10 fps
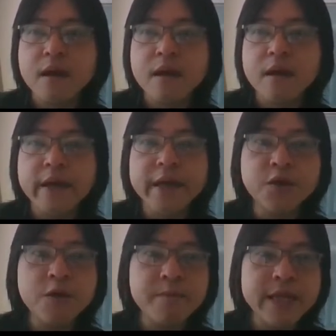it could
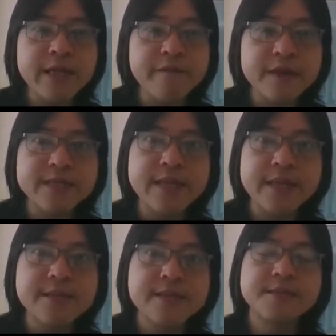mean different
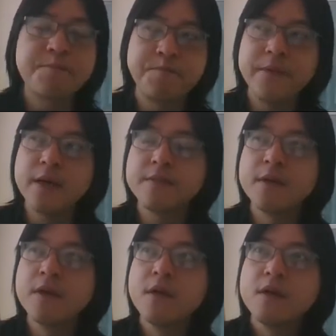states. Yeah.
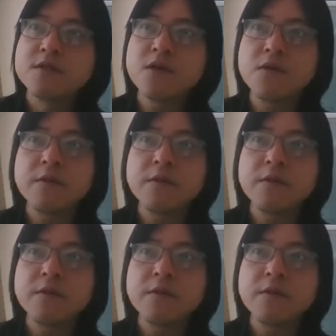So